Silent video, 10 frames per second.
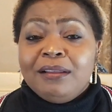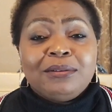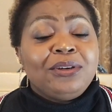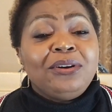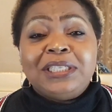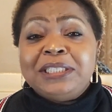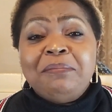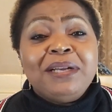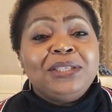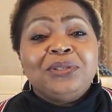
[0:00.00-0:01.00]
Gosh, the
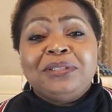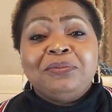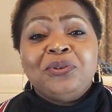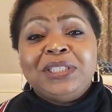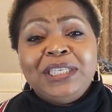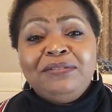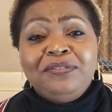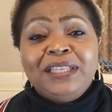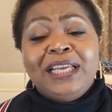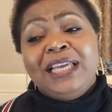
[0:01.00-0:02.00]
marriage was on TV.
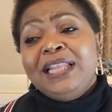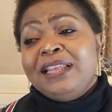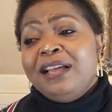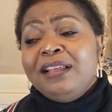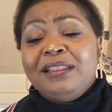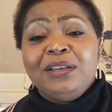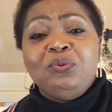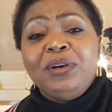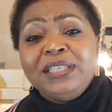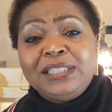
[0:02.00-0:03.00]
They're either the
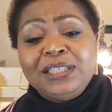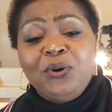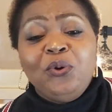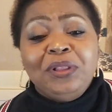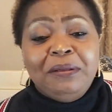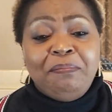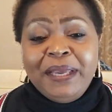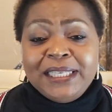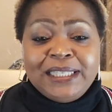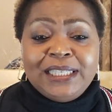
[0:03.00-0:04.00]
worst or the
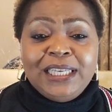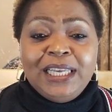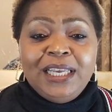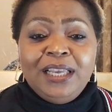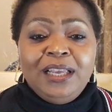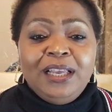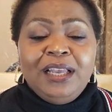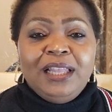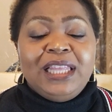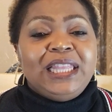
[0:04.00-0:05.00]
best.
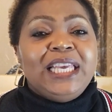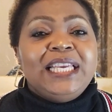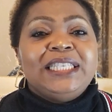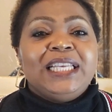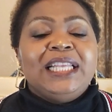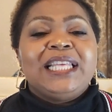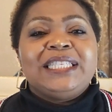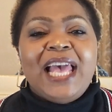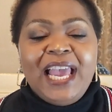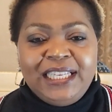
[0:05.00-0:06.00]
The thing is, that's
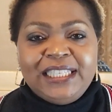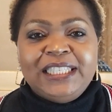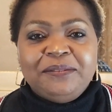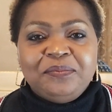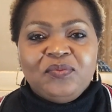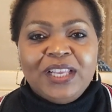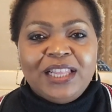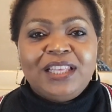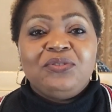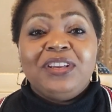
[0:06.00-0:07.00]
acting.
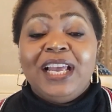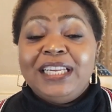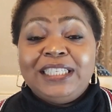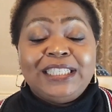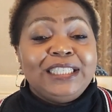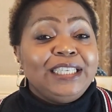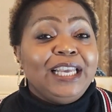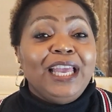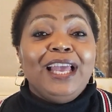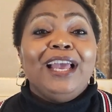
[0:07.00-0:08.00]
The reality
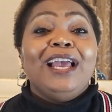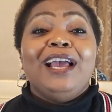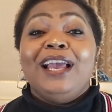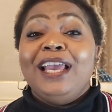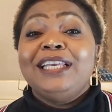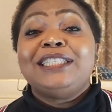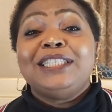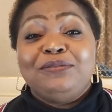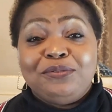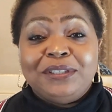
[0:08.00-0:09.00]
is
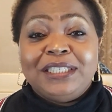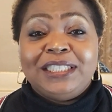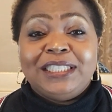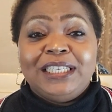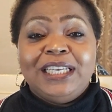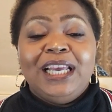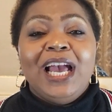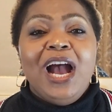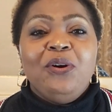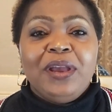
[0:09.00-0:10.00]
different.
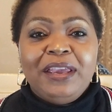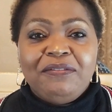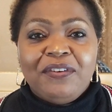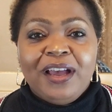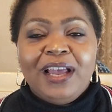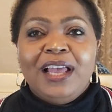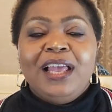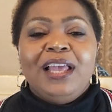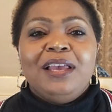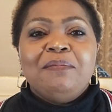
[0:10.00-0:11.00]
However,
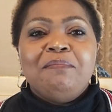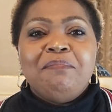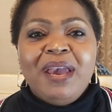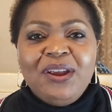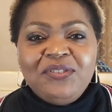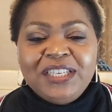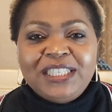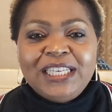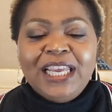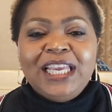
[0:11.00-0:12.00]

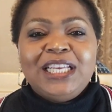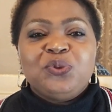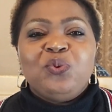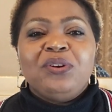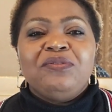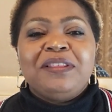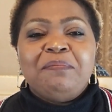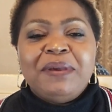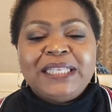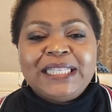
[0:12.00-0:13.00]
marriage is one of the
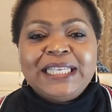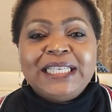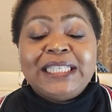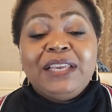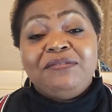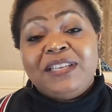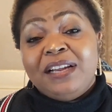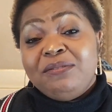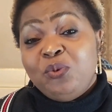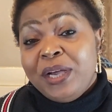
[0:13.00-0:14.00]
best things if
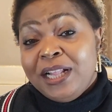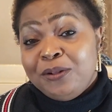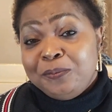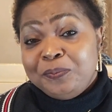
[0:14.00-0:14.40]
done well.